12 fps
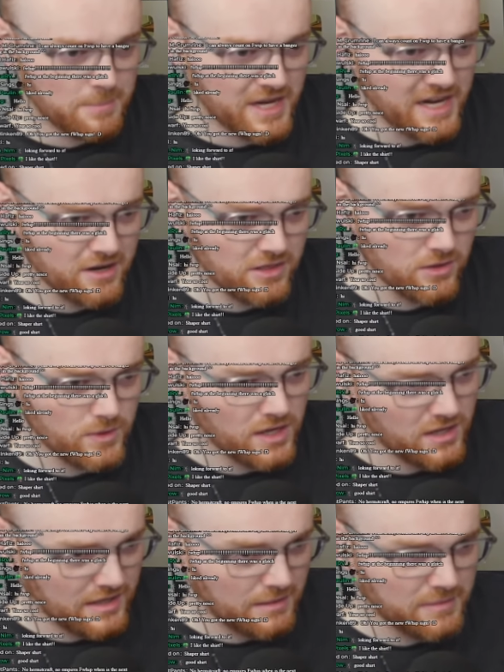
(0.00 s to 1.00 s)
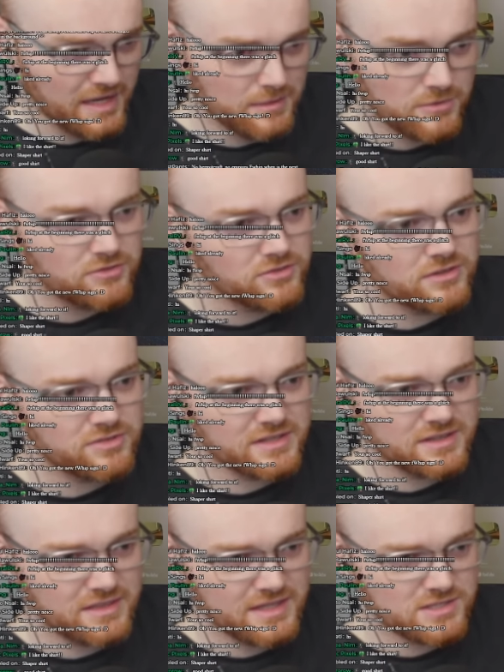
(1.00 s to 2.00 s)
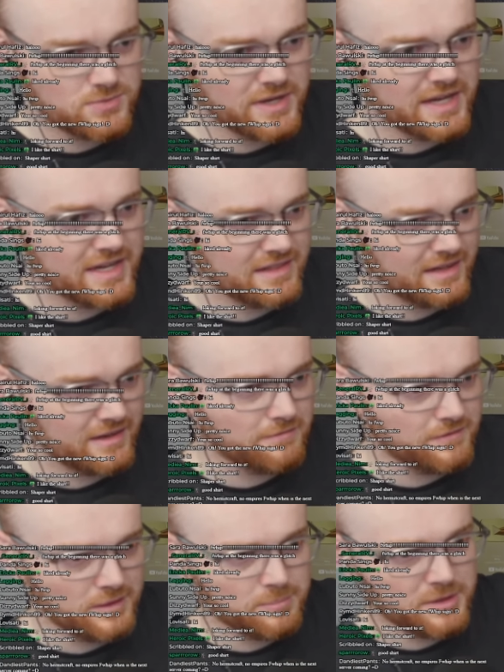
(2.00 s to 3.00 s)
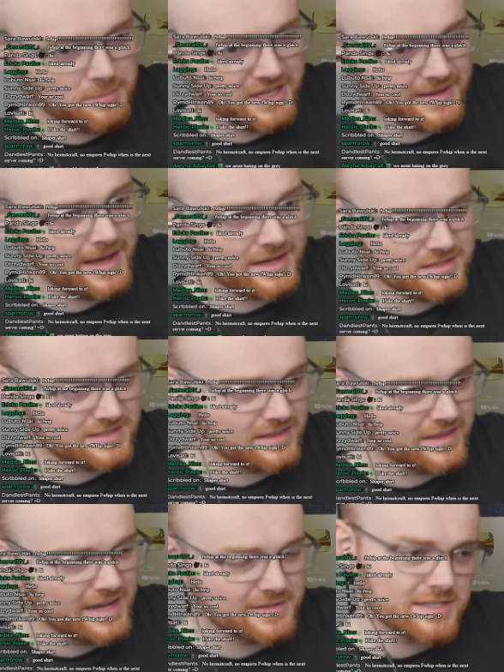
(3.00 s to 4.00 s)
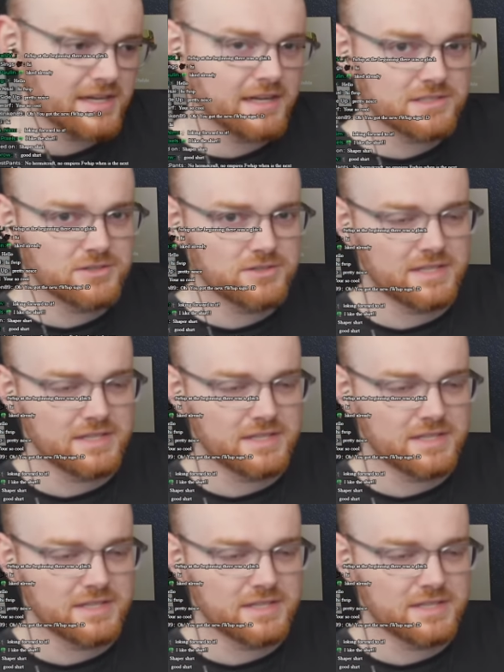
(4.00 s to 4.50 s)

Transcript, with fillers: higher on the wall, and I might move it over this way and like flip the pickaxe to that side so it's